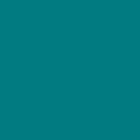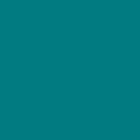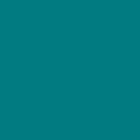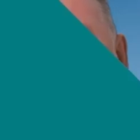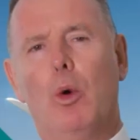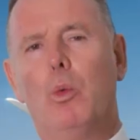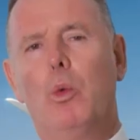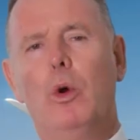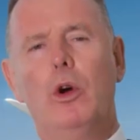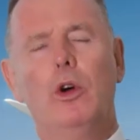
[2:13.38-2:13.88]
In
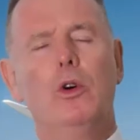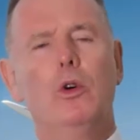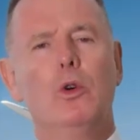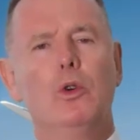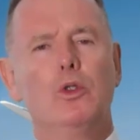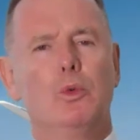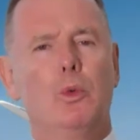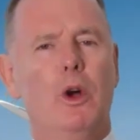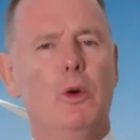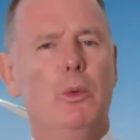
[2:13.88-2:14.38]
a
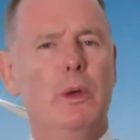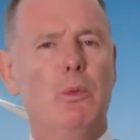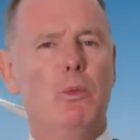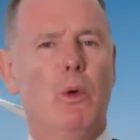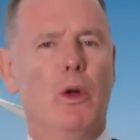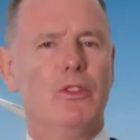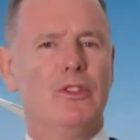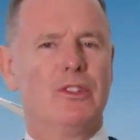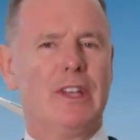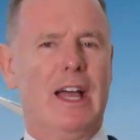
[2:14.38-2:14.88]
world where we
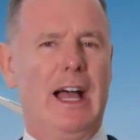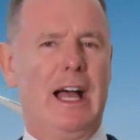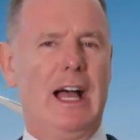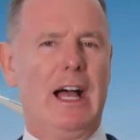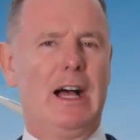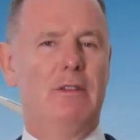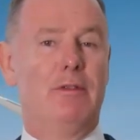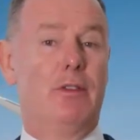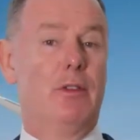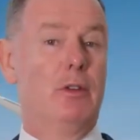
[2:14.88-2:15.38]
want to
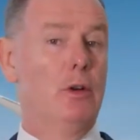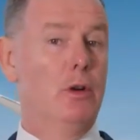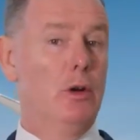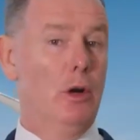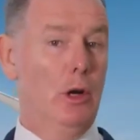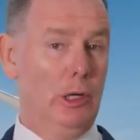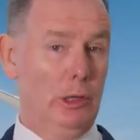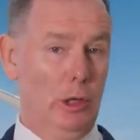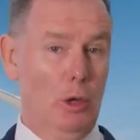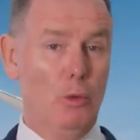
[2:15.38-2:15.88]
have
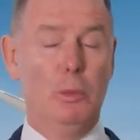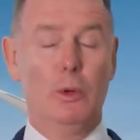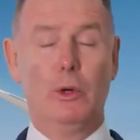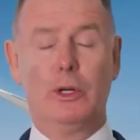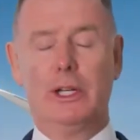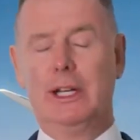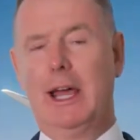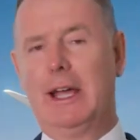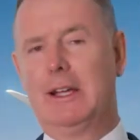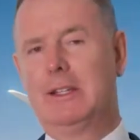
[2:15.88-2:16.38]
global
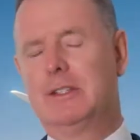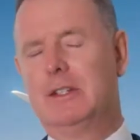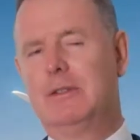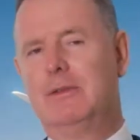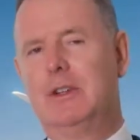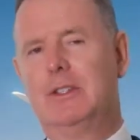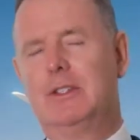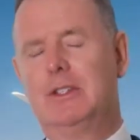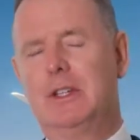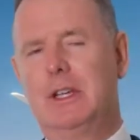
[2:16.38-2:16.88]

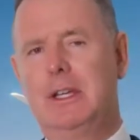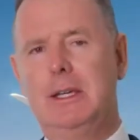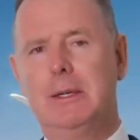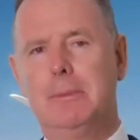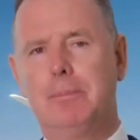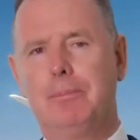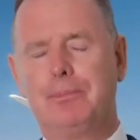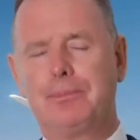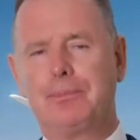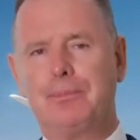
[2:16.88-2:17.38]
connectivity,
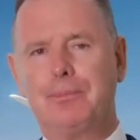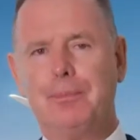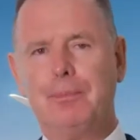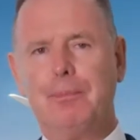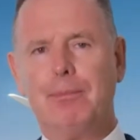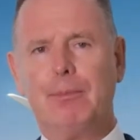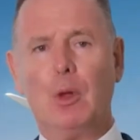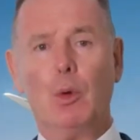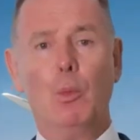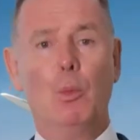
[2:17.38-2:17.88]

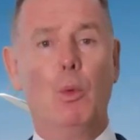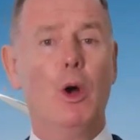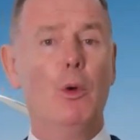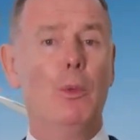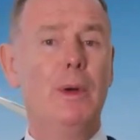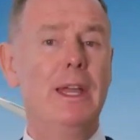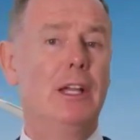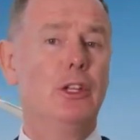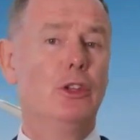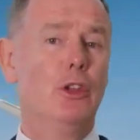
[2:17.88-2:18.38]
where
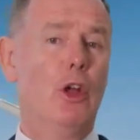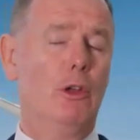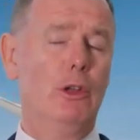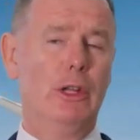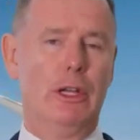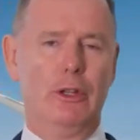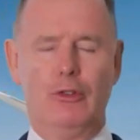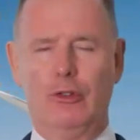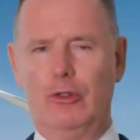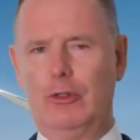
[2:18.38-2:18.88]
we
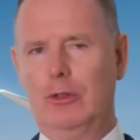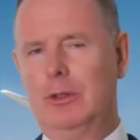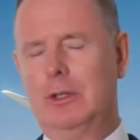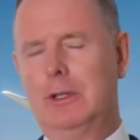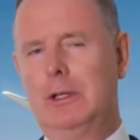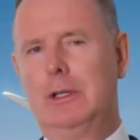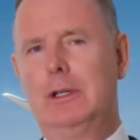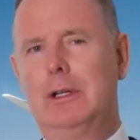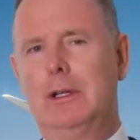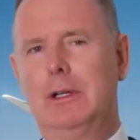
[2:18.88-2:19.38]
acknowledge
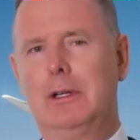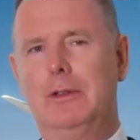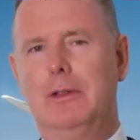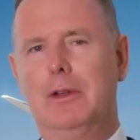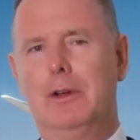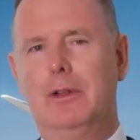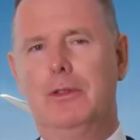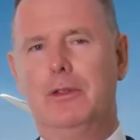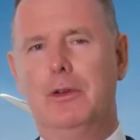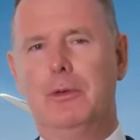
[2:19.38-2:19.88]

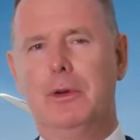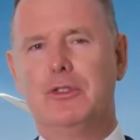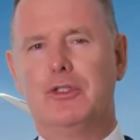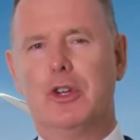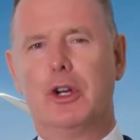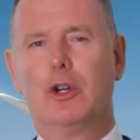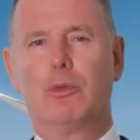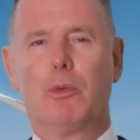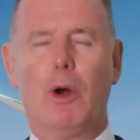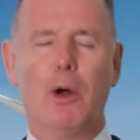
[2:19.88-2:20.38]
that there is
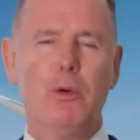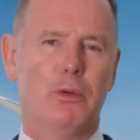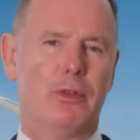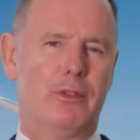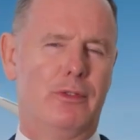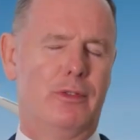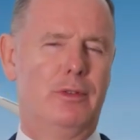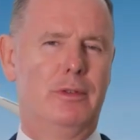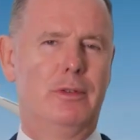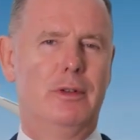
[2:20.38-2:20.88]
a
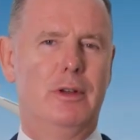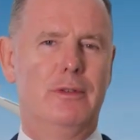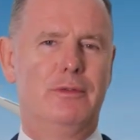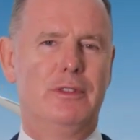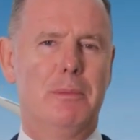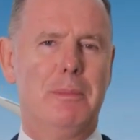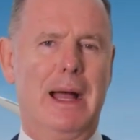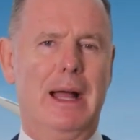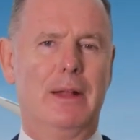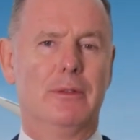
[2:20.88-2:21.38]
growth of
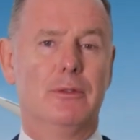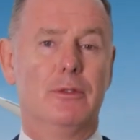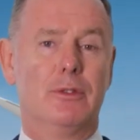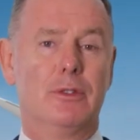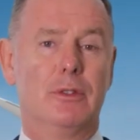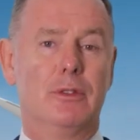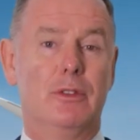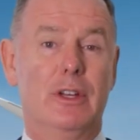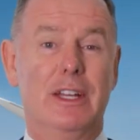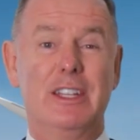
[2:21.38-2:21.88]

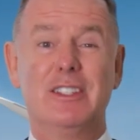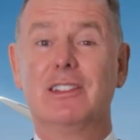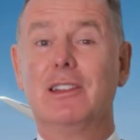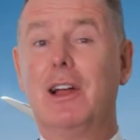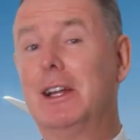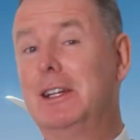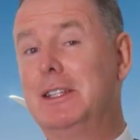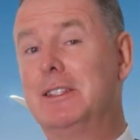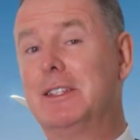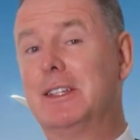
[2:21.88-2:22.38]
demand that is
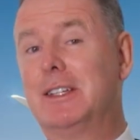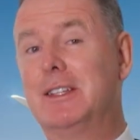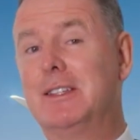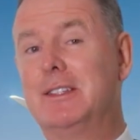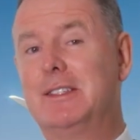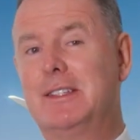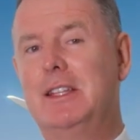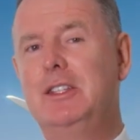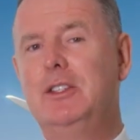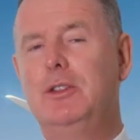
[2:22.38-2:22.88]
likely to
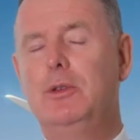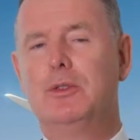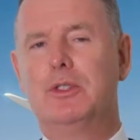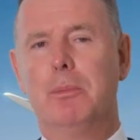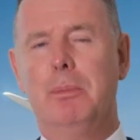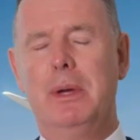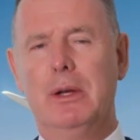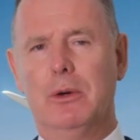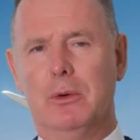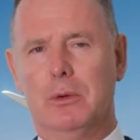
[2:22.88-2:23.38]
continue to
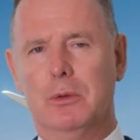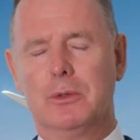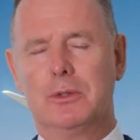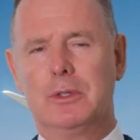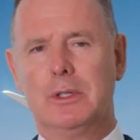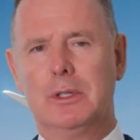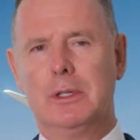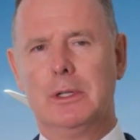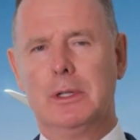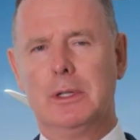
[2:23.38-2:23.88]
build,